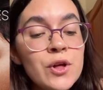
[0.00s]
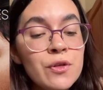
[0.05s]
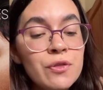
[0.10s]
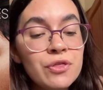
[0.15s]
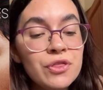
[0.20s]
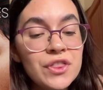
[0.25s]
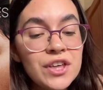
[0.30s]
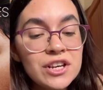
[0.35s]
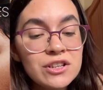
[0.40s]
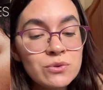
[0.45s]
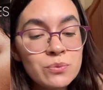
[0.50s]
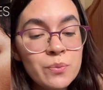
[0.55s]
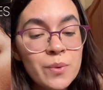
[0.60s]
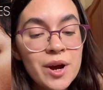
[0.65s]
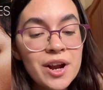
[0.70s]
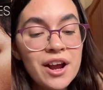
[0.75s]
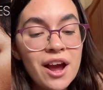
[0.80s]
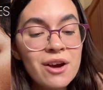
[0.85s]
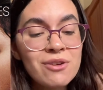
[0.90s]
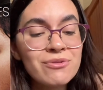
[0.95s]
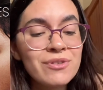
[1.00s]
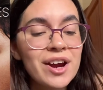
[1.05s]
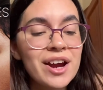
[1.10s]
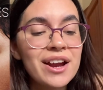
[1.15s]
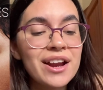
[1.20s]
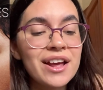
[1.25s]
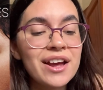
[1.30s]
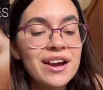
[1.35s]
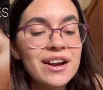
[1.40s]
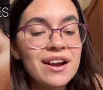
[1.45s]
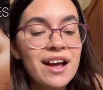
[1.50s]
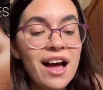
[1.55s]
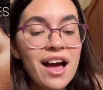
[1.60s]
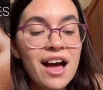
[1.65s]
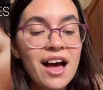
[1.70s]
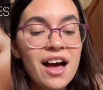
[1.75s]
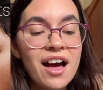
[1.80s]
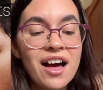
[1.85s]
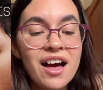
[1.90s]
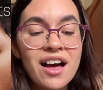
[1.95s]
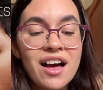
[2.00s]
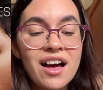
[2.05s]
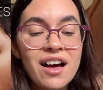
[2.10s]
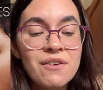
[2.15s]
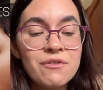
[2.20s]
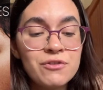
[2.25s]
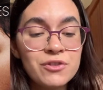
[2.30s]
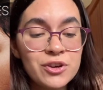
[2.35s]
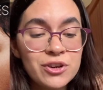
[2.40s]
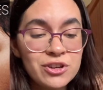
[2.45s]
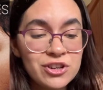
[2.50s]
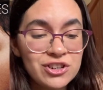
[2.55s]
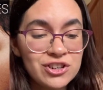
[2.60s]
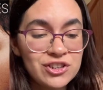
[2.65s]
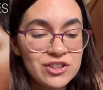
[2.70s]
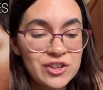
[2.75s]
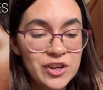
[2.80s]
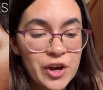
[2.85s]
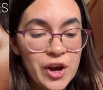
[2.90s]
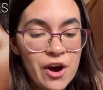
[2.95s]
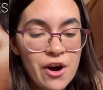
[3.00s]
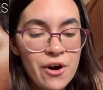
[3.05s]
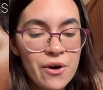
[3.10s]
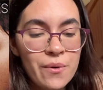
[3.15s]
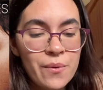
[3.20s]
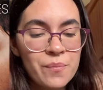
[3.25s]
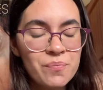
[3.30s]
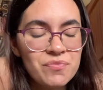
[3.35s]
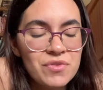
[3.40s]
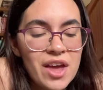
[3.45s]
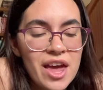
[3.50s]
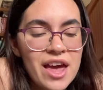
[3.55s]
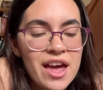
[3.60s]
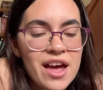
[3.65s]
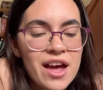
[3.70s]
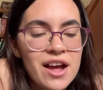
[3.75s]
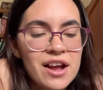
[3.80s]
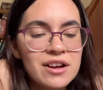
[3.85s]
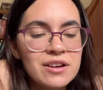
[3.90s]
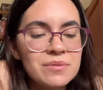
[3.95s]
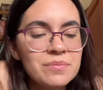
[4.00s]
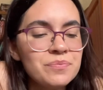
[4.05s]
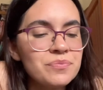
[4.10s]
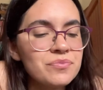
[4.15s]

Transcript: This one I read it a few years ago, and